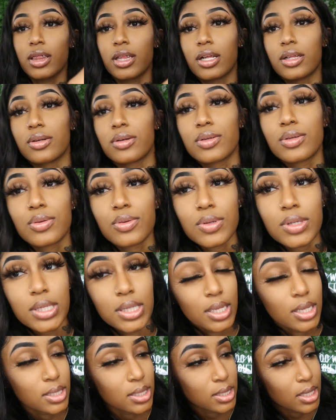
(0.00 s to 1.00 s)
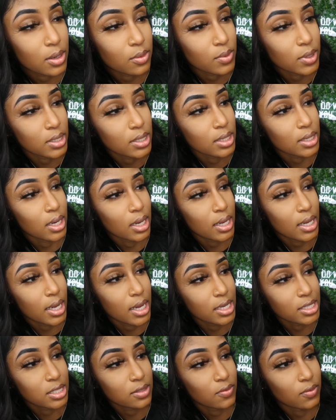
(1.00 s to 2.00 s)
their little 2 cents that we did not
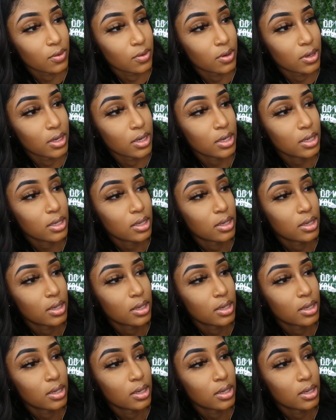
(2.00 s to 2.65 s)
ask for,